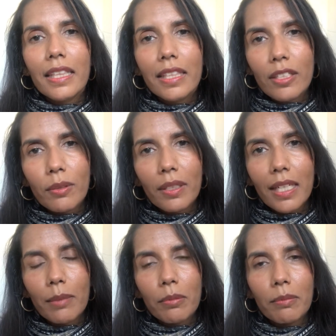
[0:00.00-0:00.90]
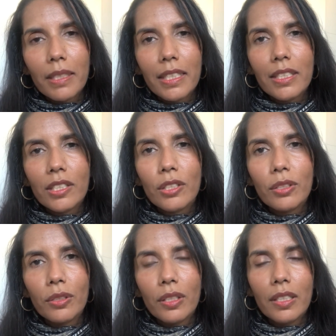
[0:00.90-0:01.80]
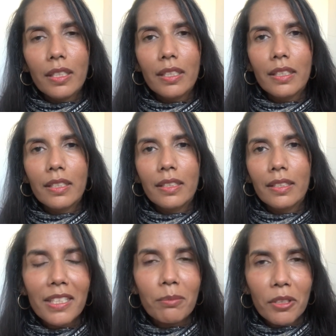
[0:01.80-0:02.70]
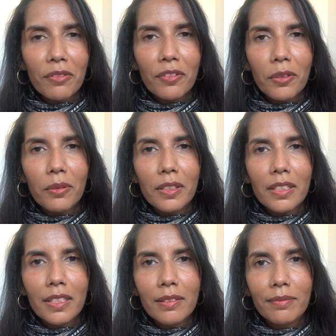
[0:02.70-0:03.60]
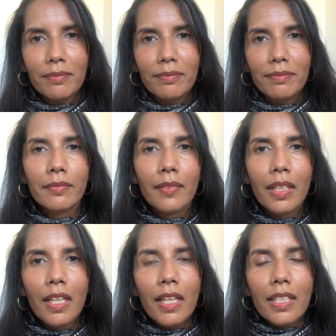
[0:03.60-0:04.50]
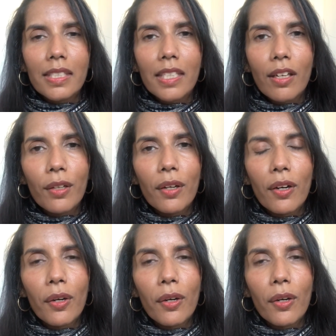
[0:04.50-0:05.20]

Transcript: to enable me to to move forward. So